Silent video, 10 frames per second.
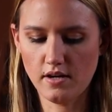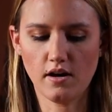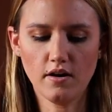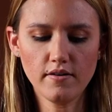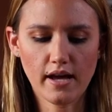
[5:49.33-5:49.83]

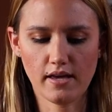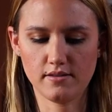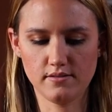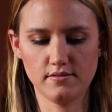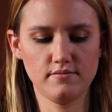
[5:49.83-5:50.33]
All right,
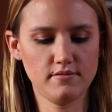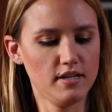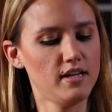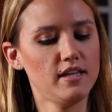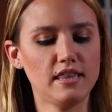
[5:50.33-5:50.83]

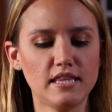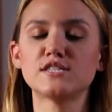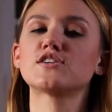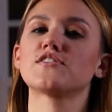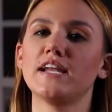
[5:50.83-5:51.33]

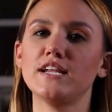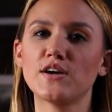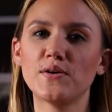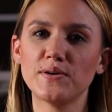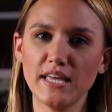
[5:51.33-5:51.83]
these are ready to
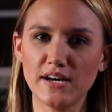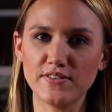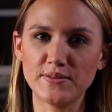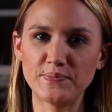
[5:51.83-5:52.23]
go in the oven.